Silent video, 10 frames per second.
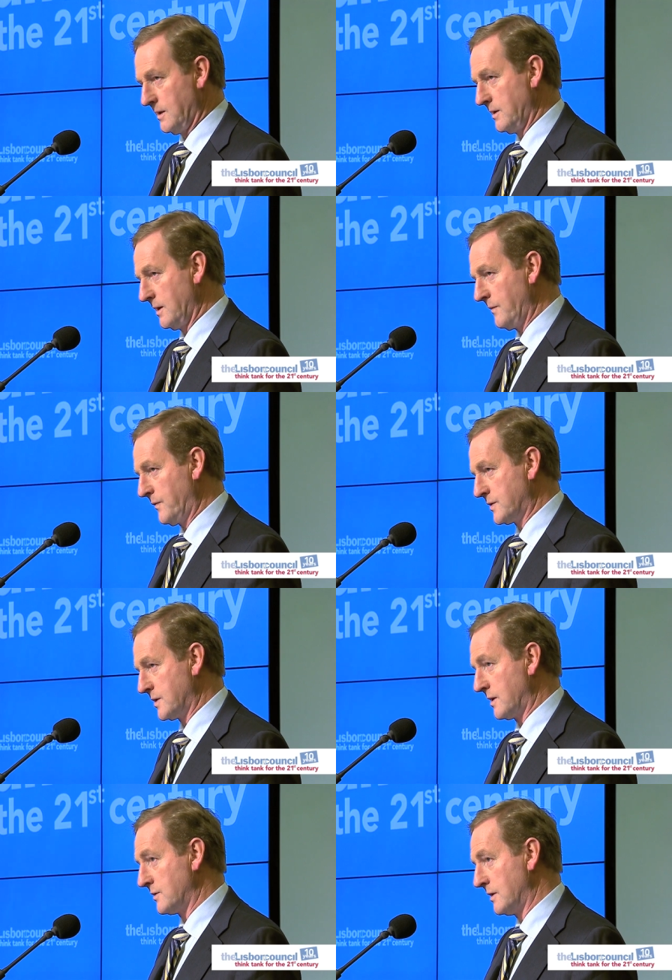And the
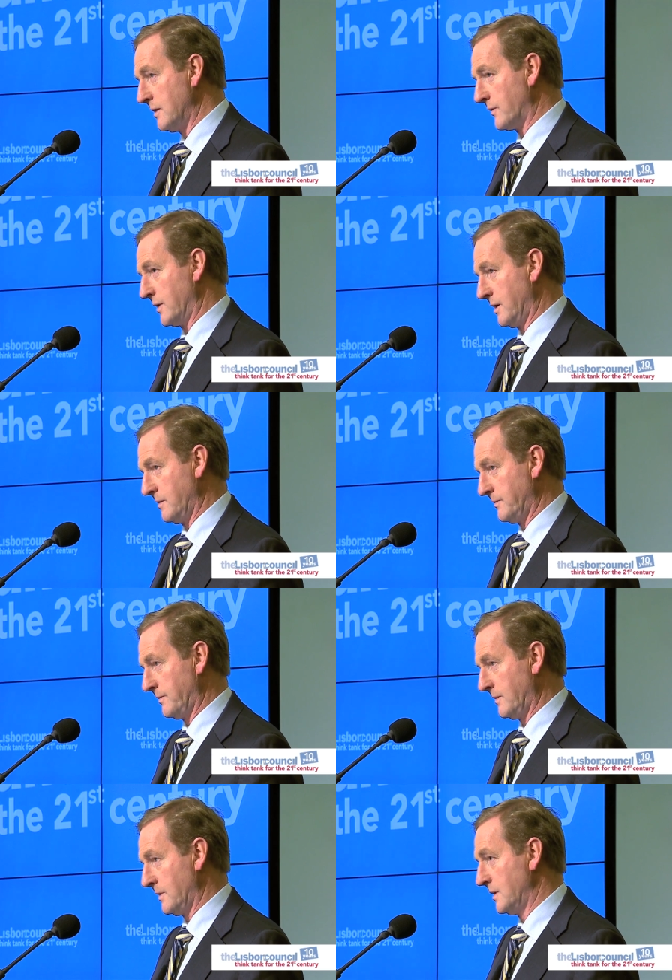emphasis on delivery
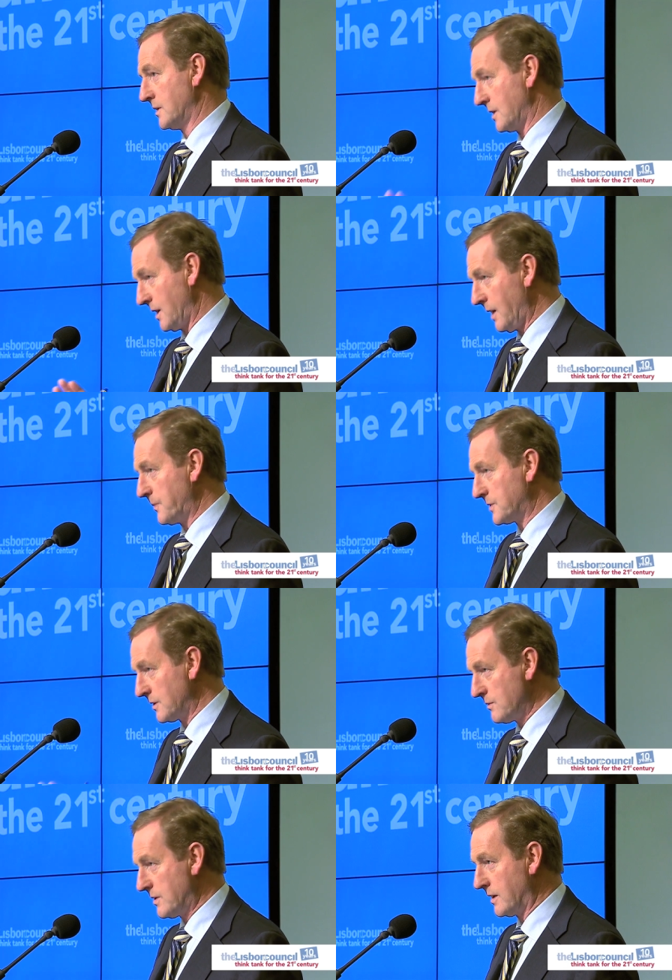is
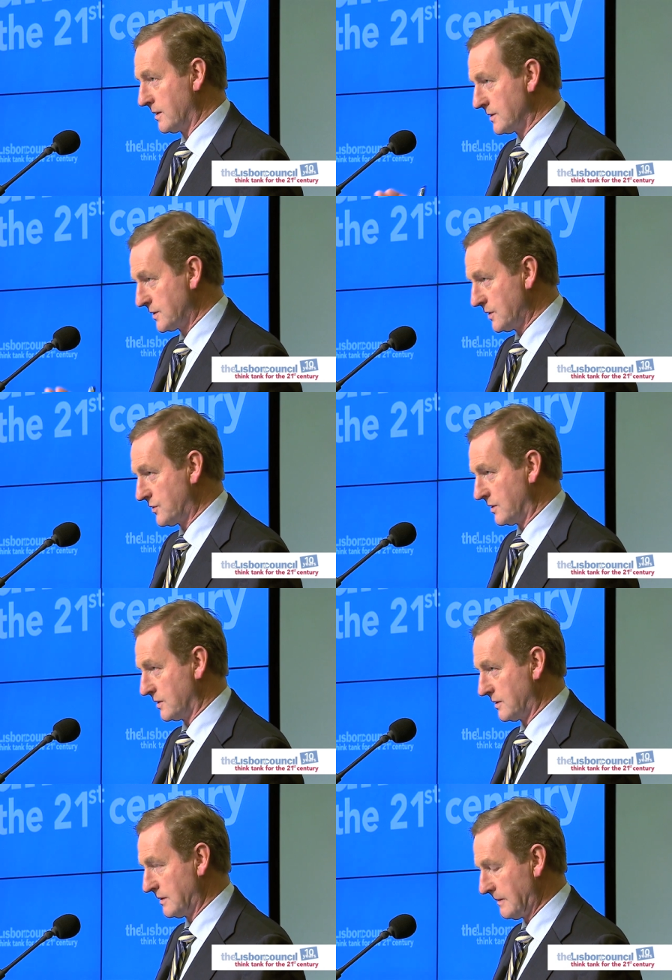absolutely
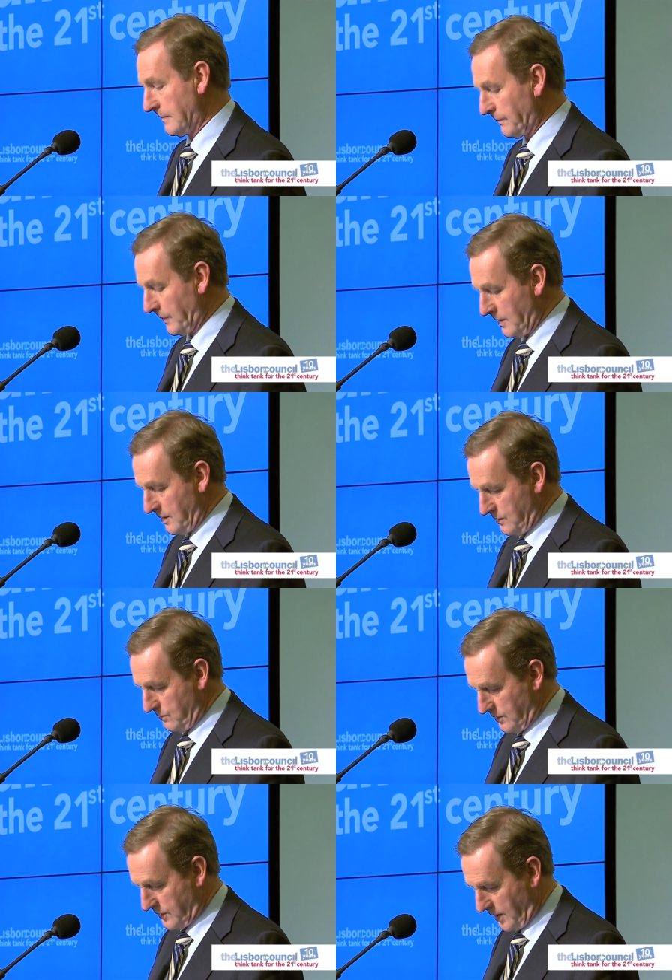consistent
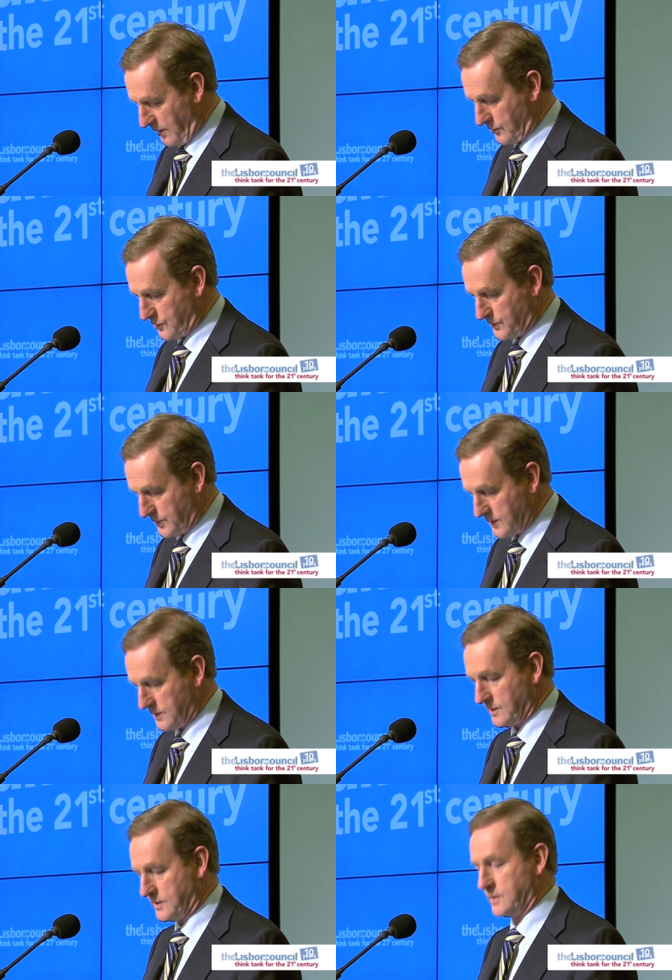with the Irish
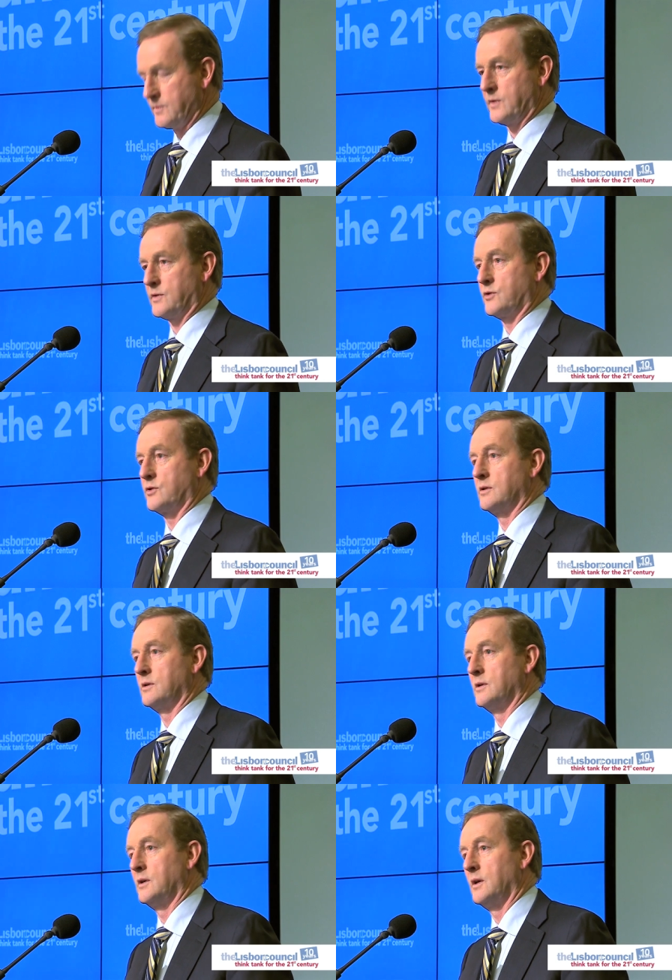Presidency's message
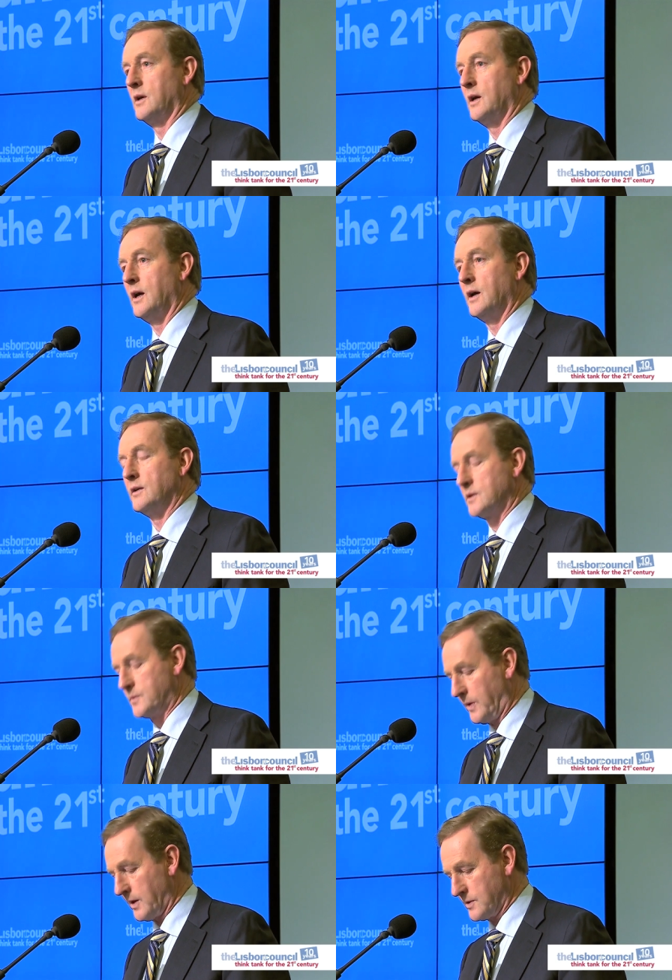and its
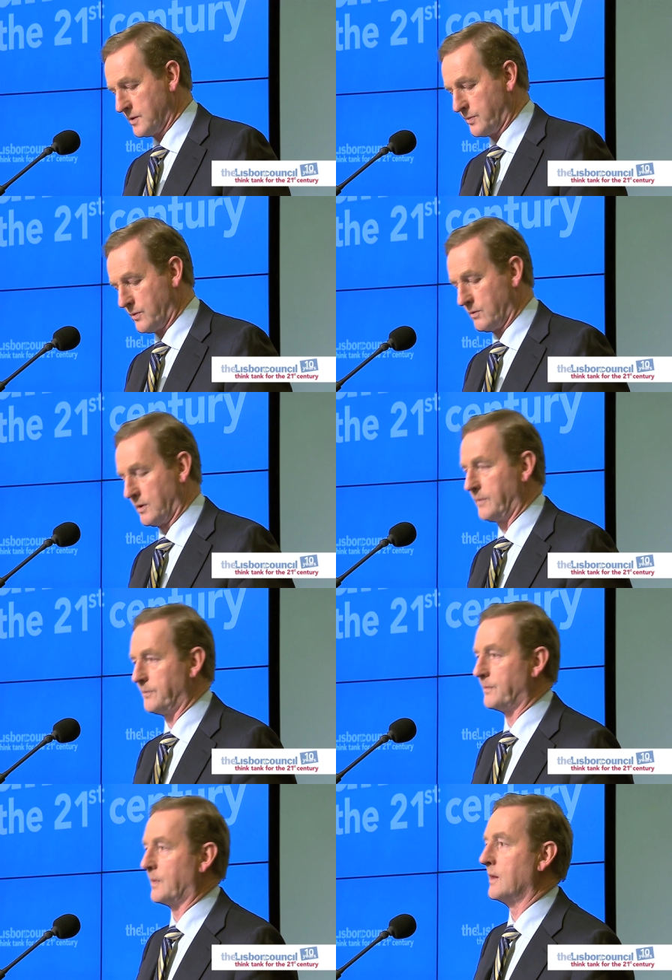policy programme
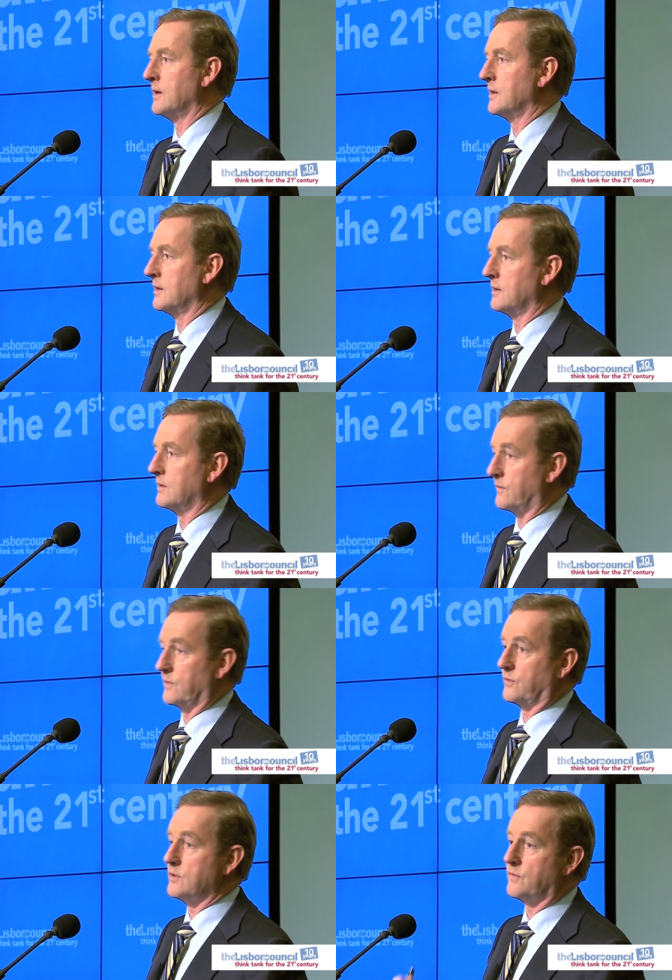
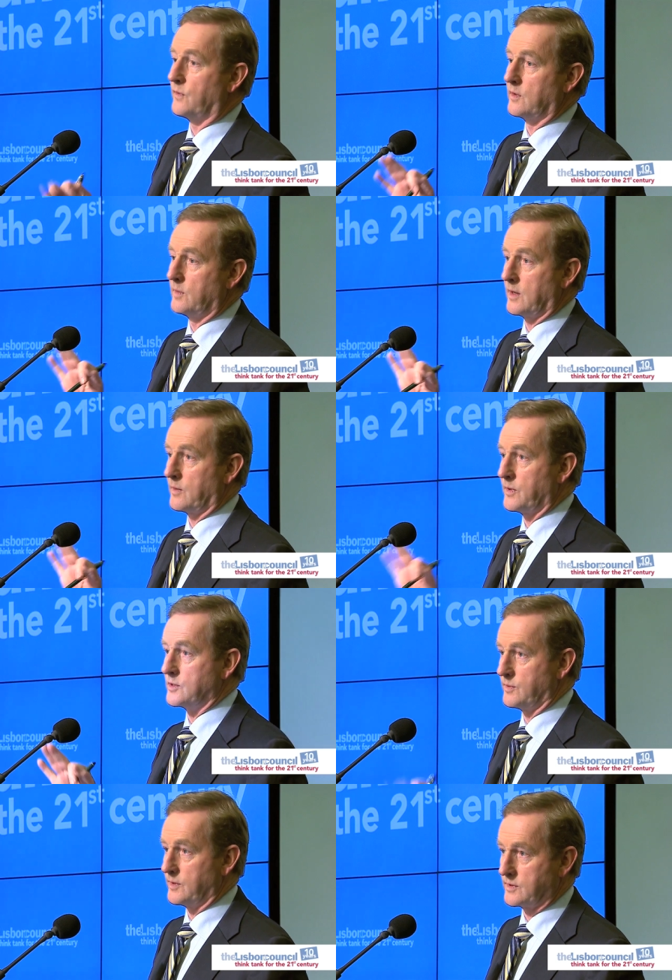for three fundamental
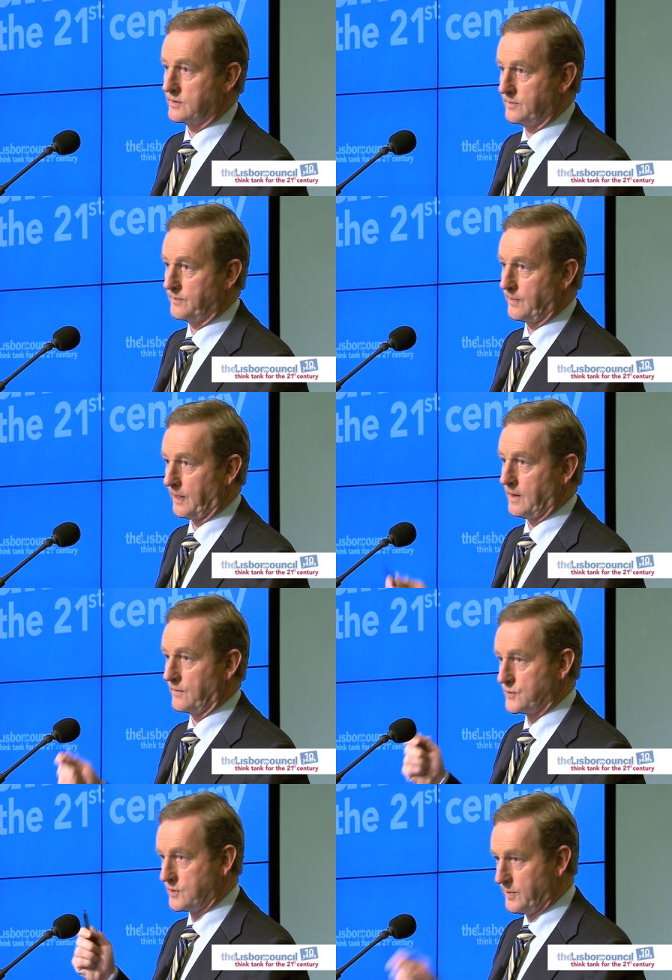principles
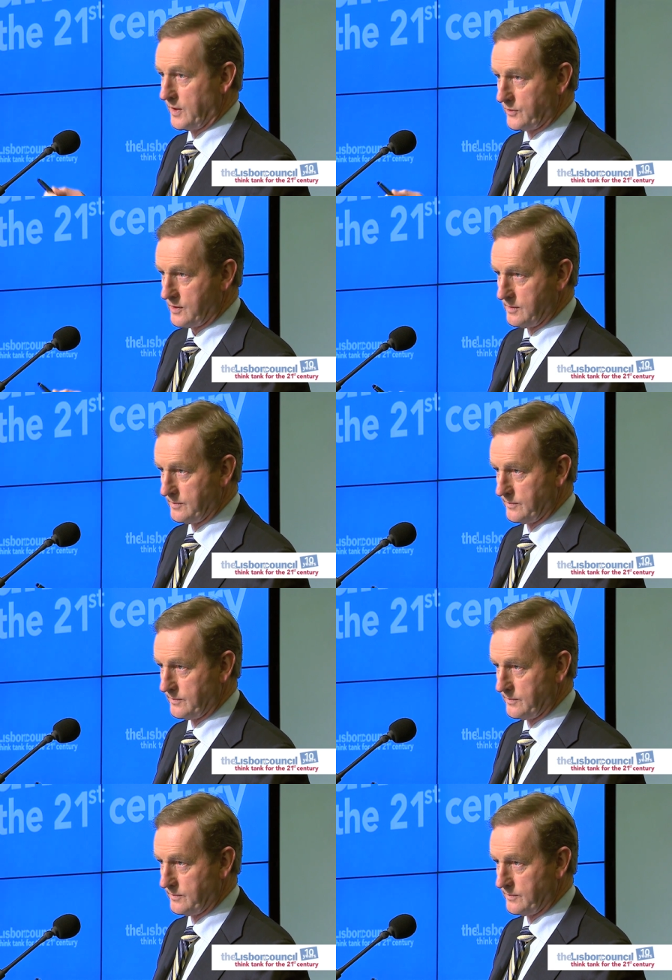of stability,